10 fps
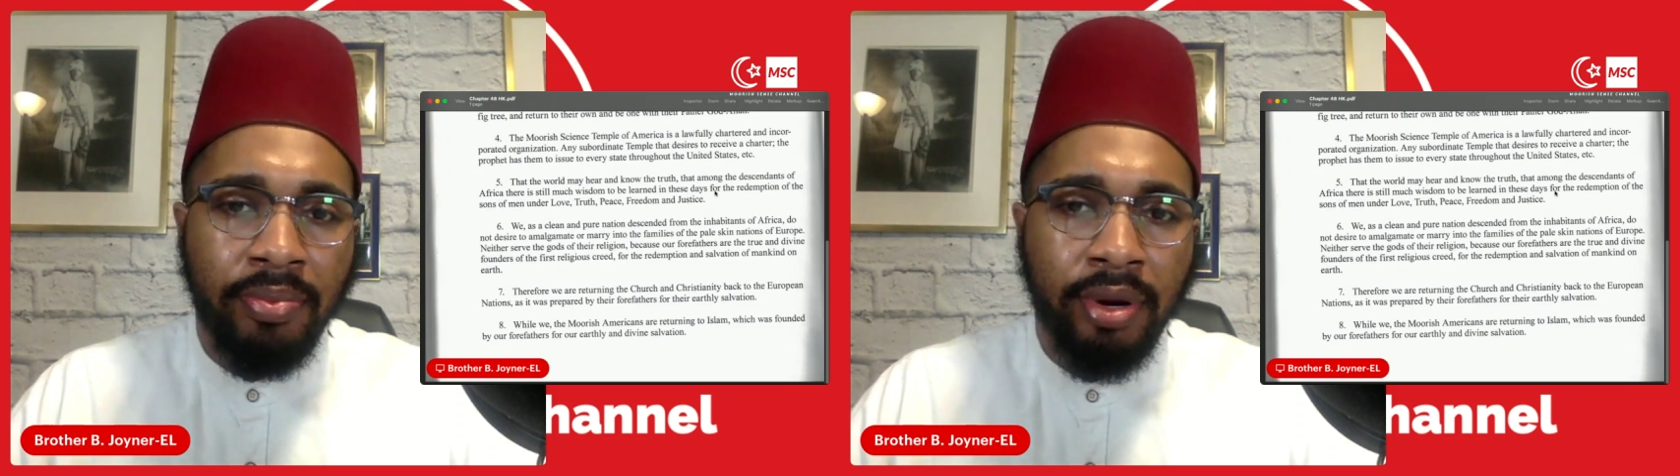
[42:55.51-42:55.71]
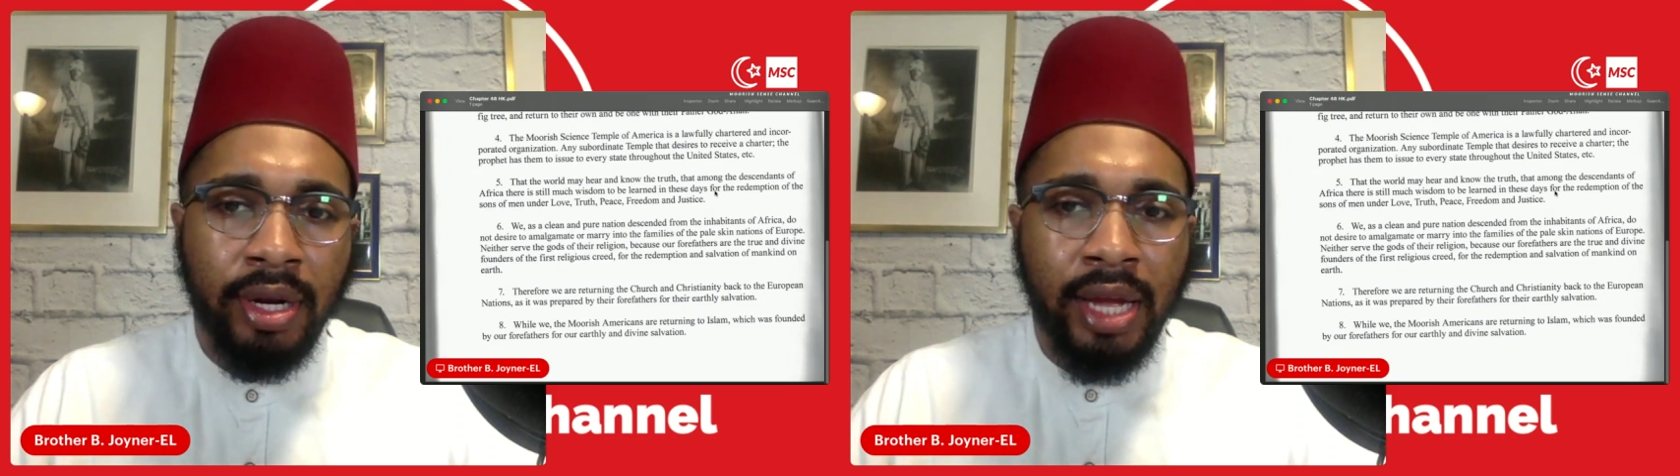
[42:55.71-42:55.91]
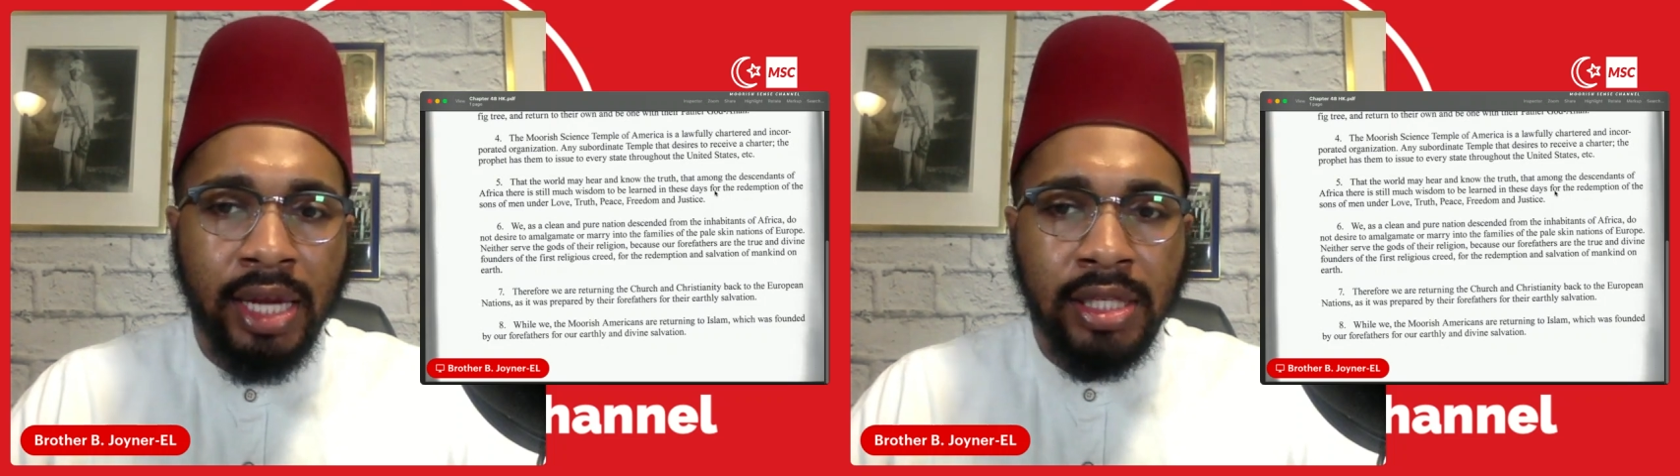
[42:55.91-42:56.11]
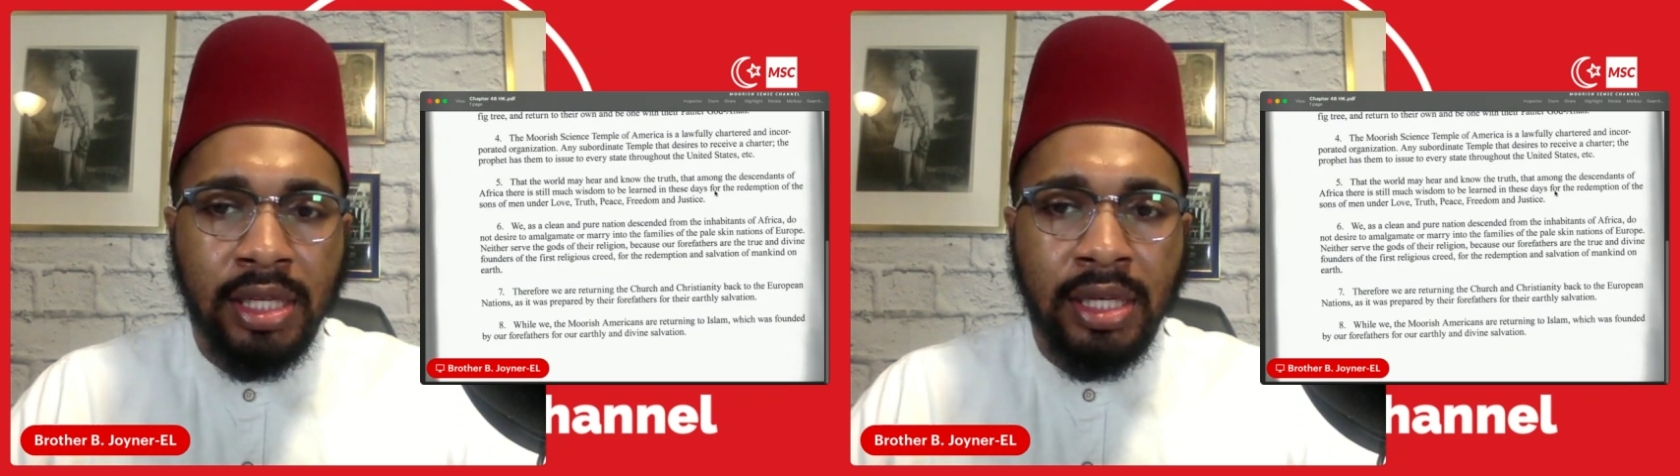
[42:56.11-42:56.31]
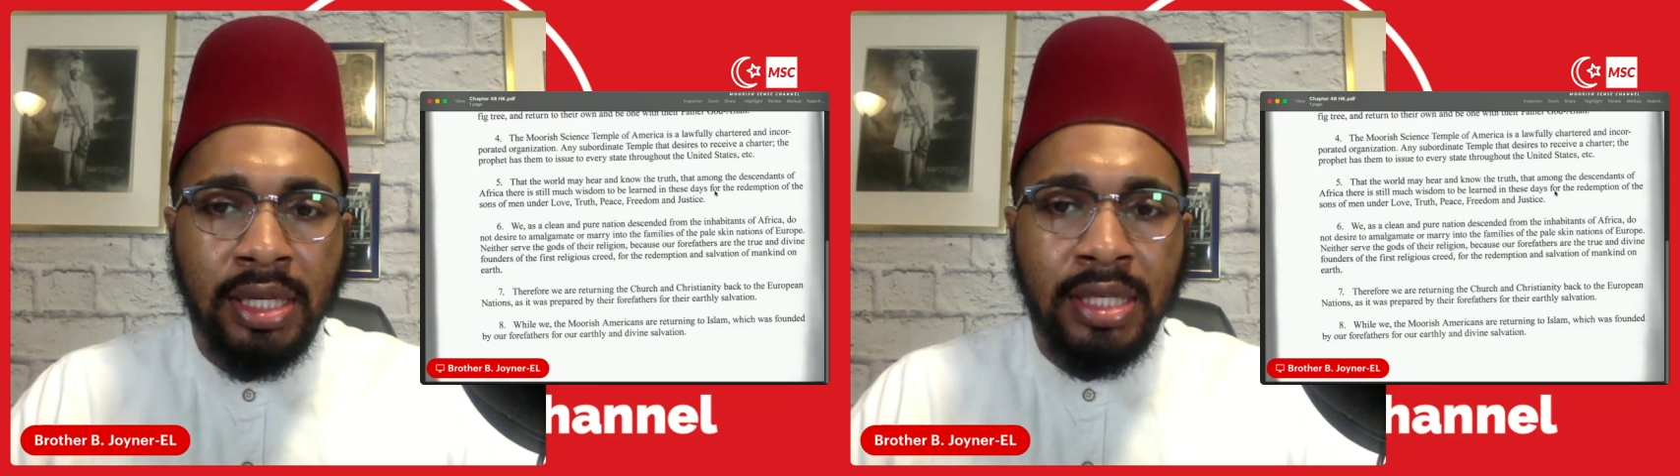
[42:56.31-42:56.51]
pure
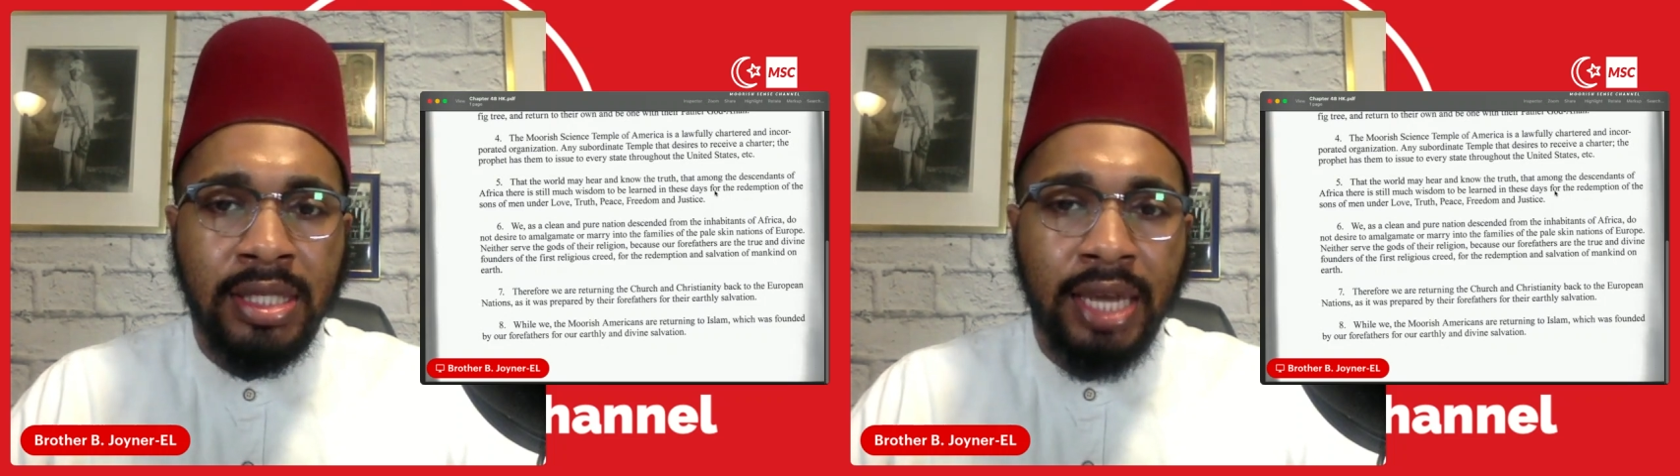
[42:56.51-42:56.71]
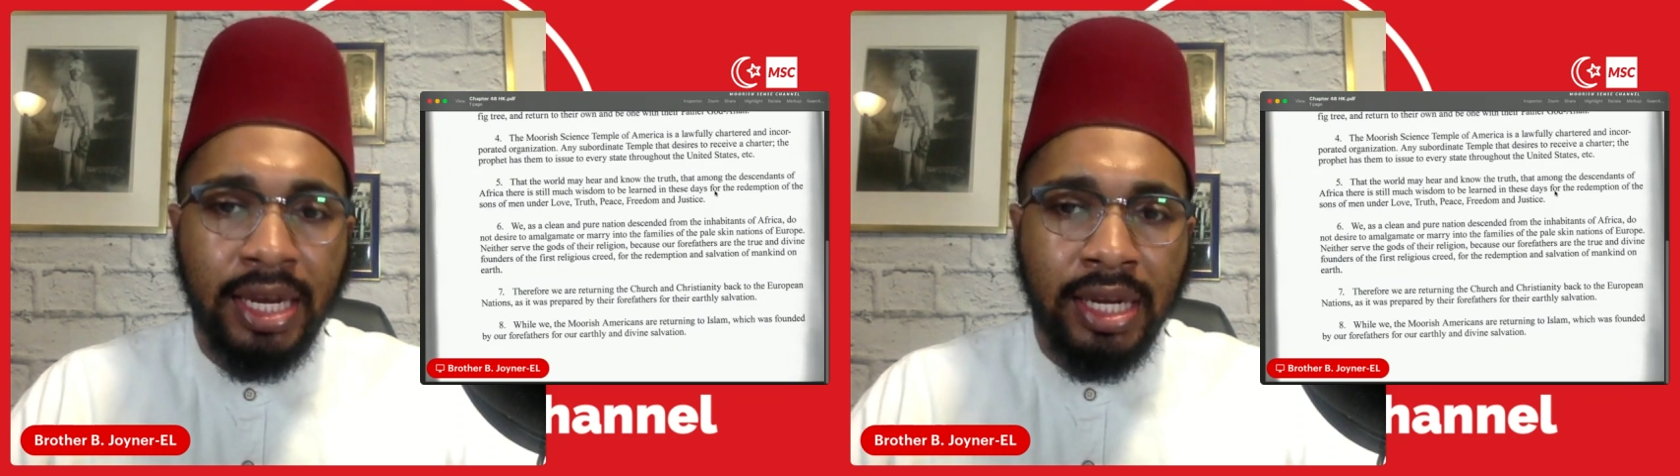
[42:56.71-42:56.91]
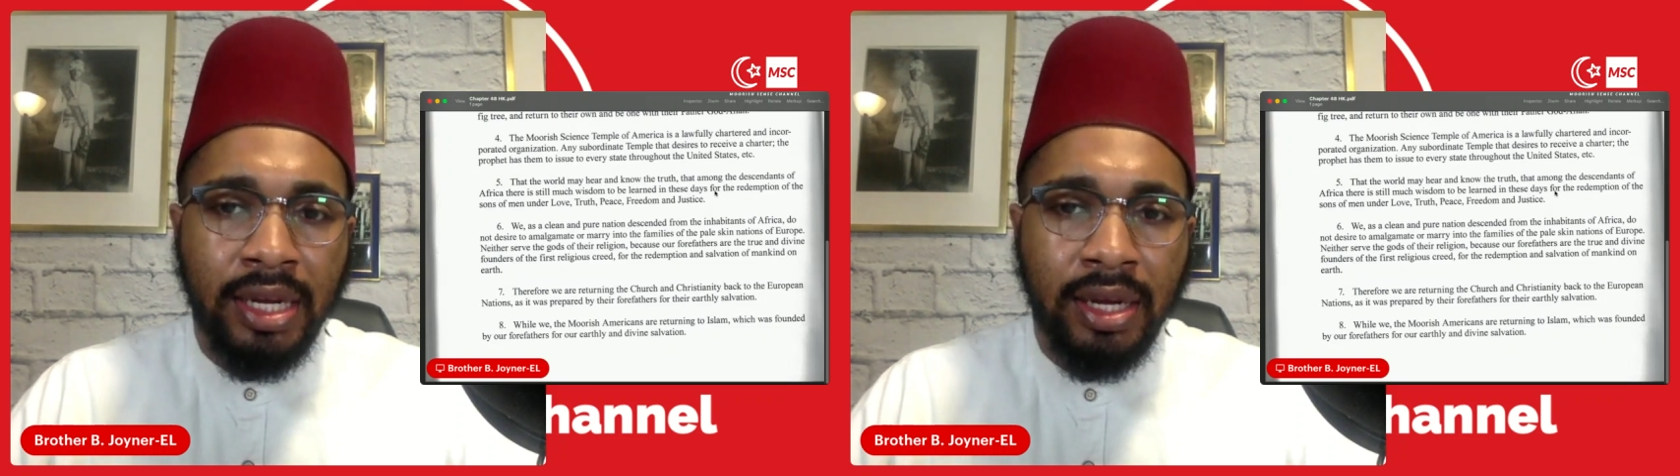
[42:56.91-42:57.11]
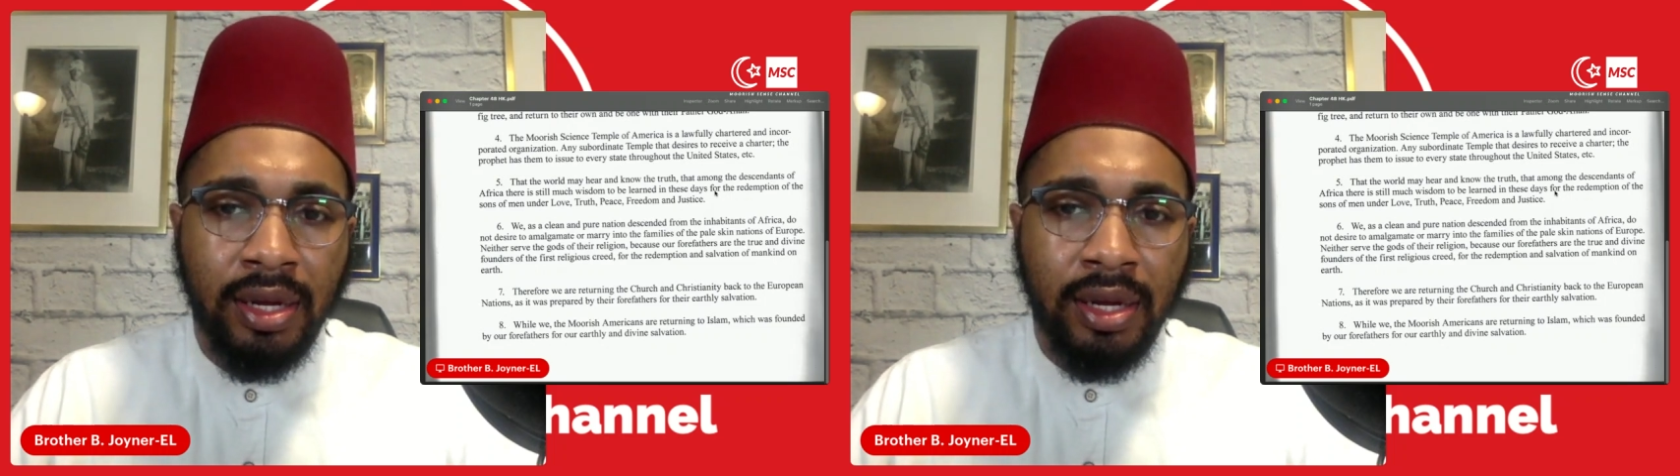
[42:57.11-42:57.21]
nation, descended